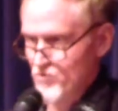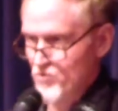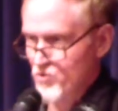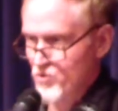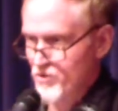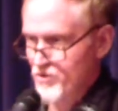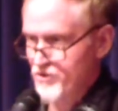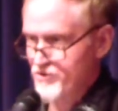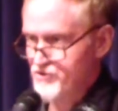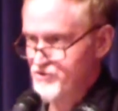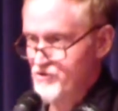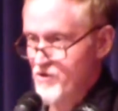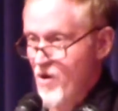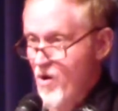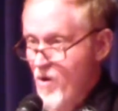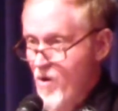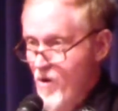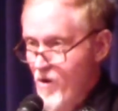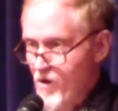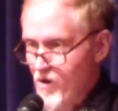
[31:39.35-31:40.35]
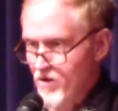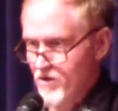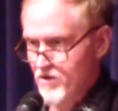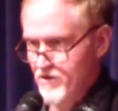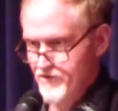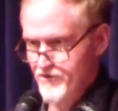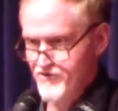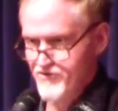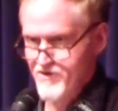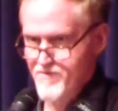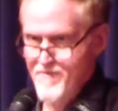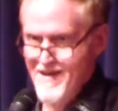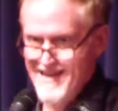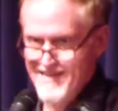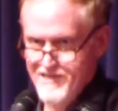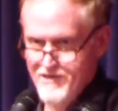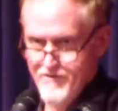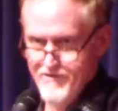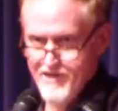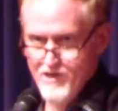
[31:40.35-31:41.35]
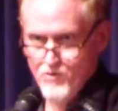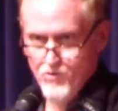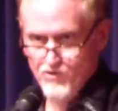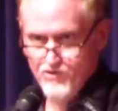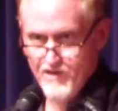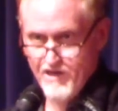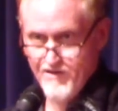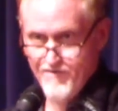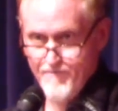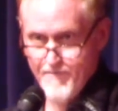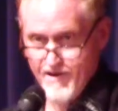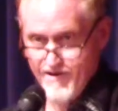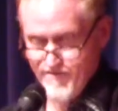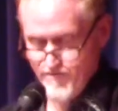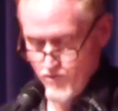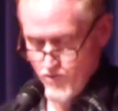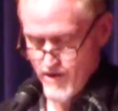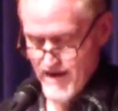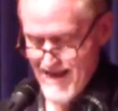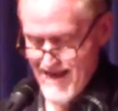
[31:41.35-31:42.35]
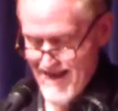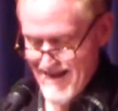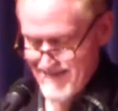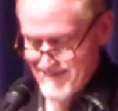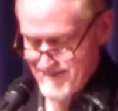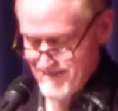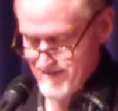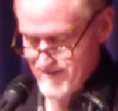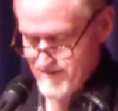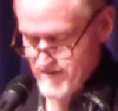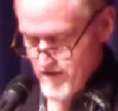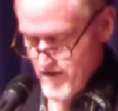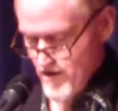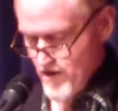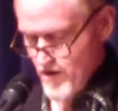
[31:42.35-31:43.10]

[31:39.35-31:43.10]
Words are, there's an imaginary equal sign of metaphor, axes.